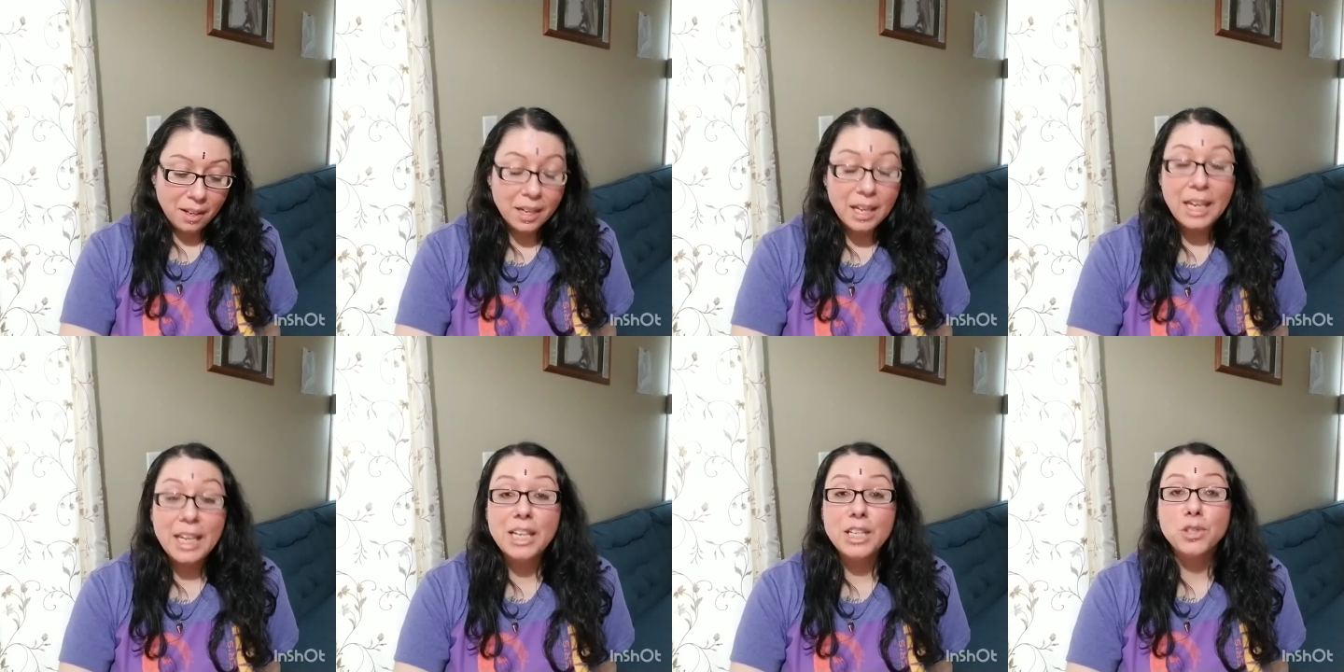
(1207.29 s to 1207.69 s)

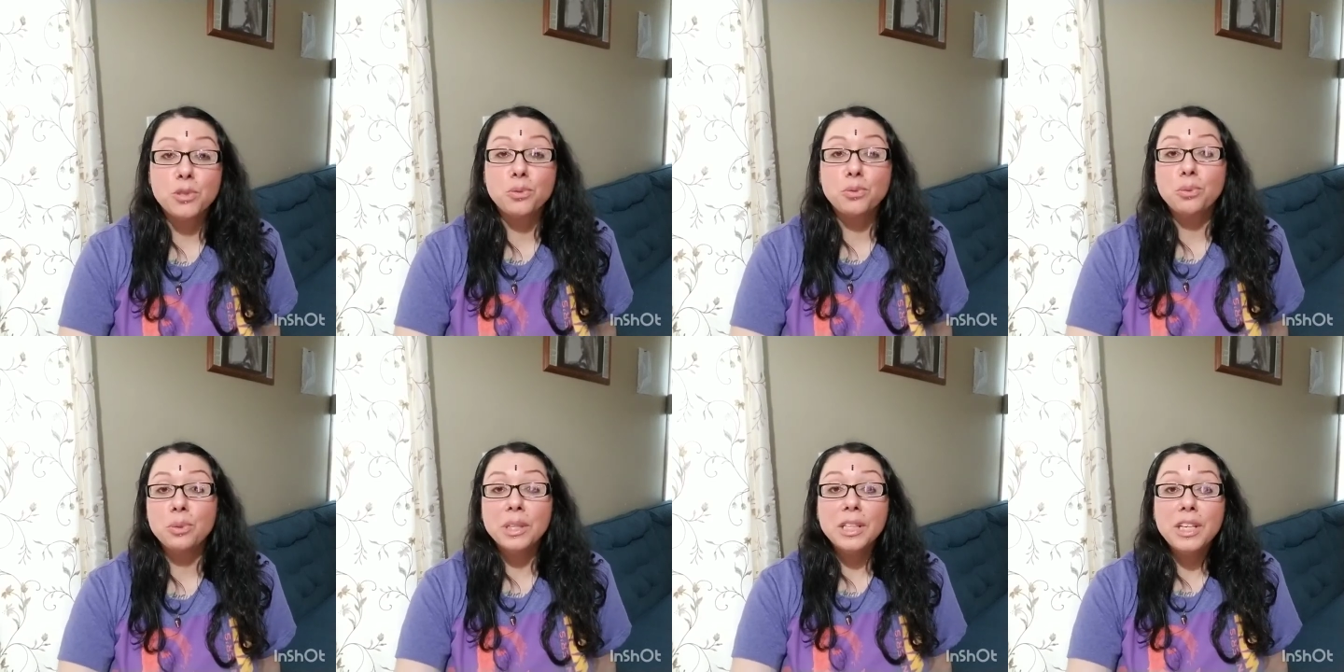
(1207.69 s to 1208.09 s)
it is
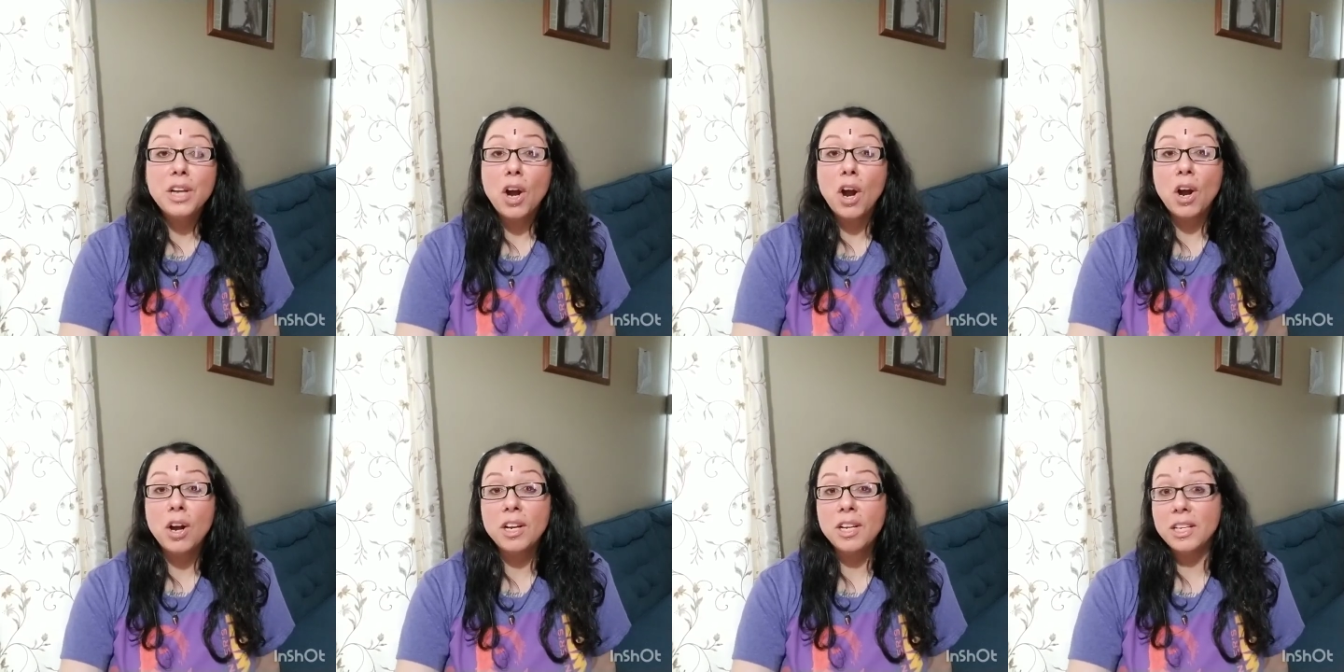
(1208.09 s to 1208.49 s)
really
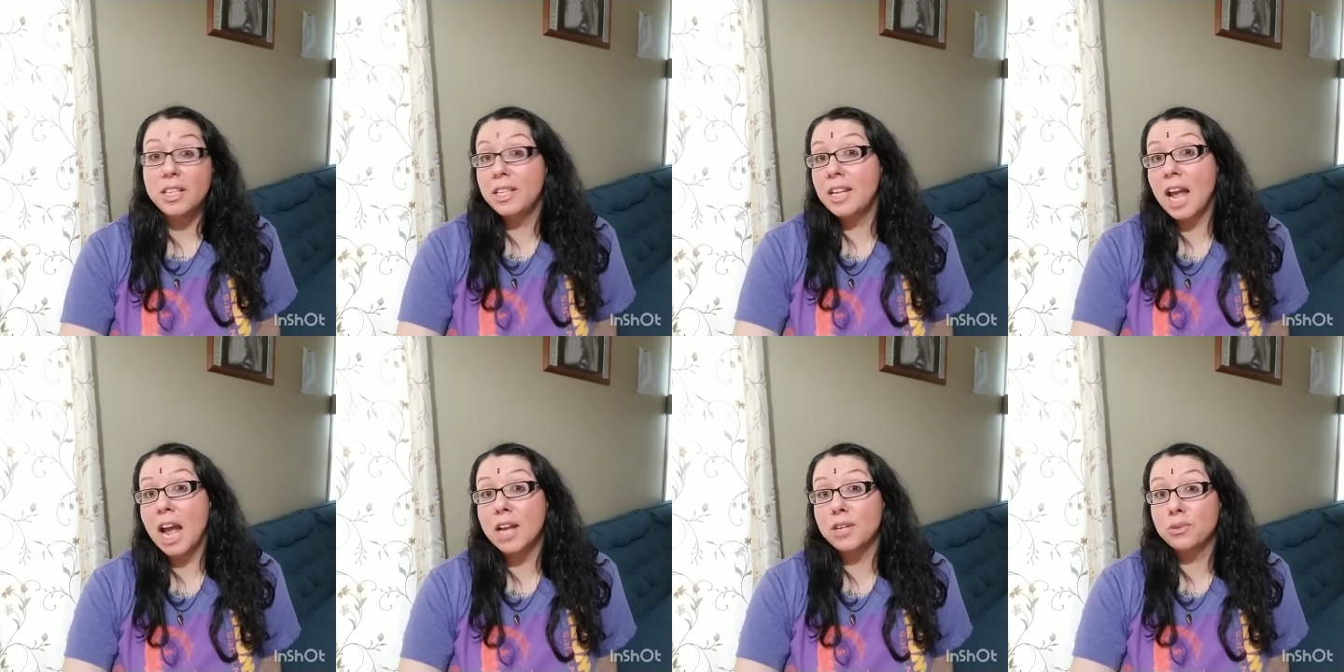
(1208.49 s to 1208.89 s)
hard to
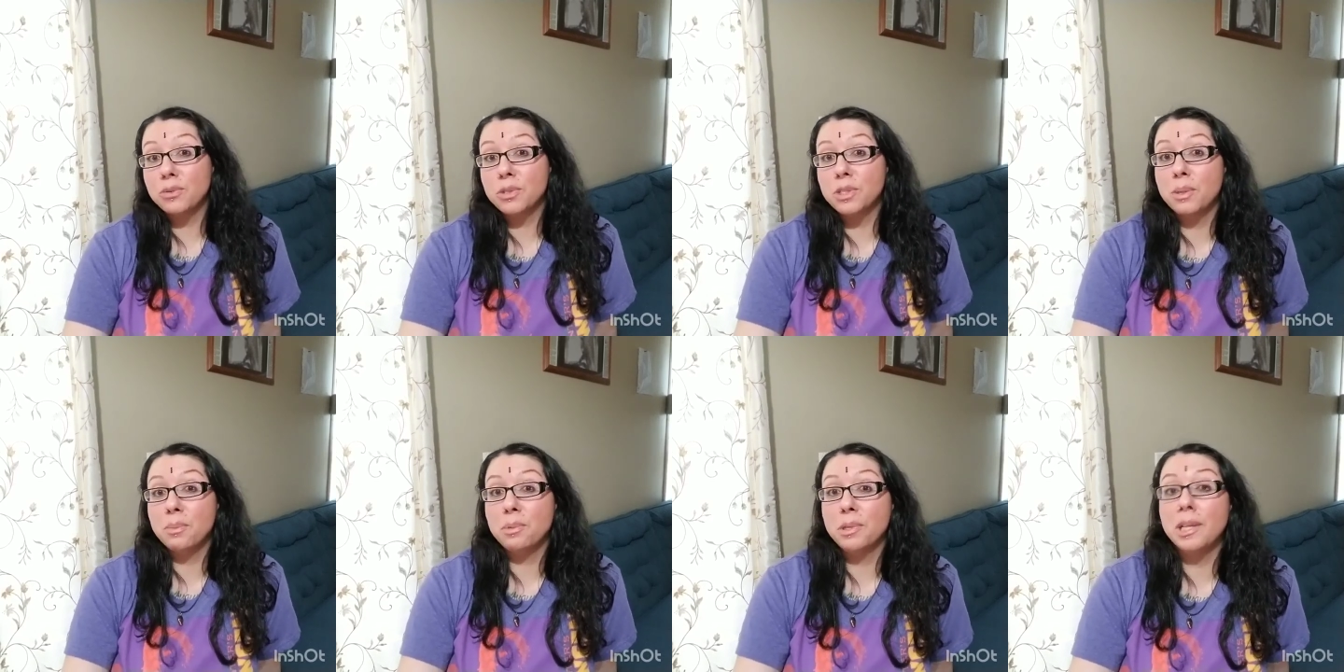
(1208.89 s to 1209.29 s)
detach from
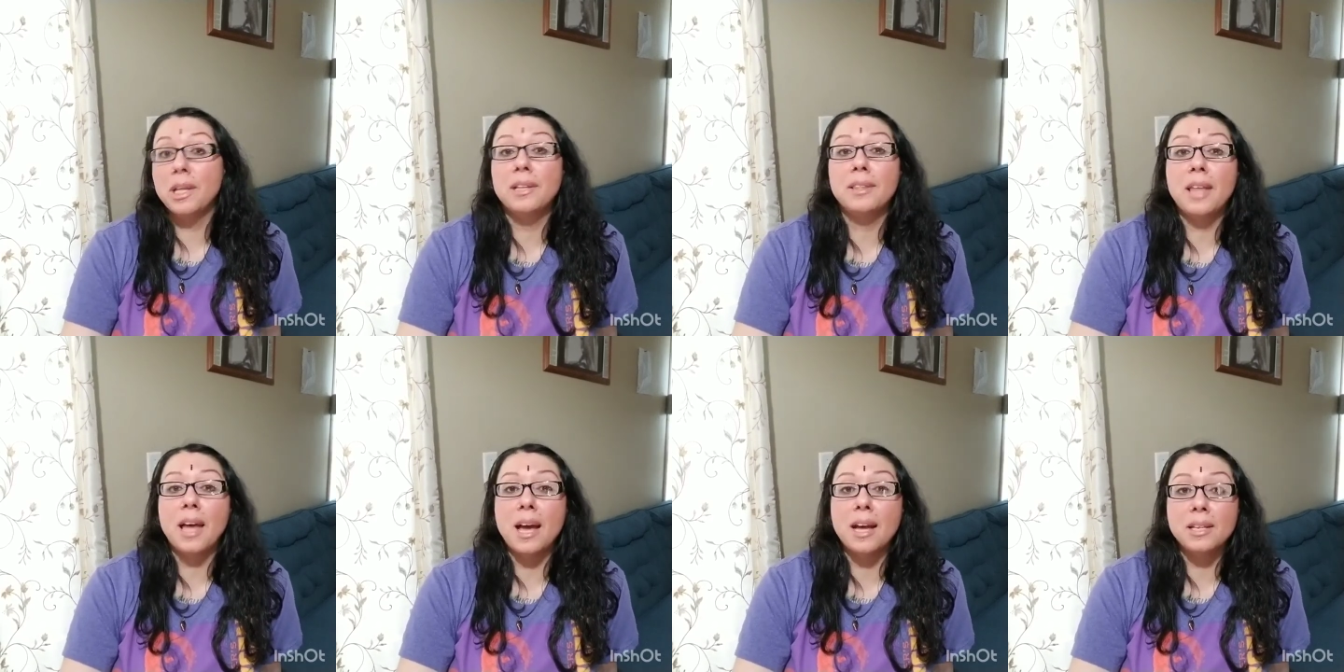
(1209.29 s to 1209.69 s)
someone
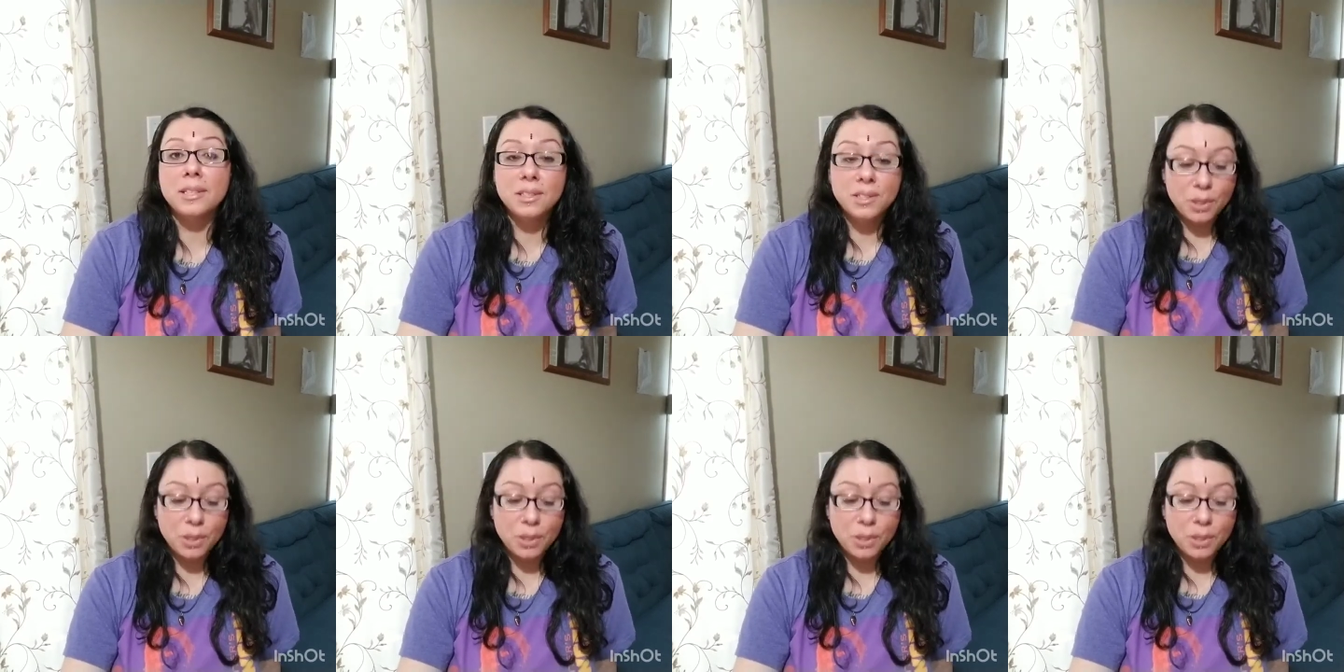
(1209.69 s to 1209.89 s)
like that.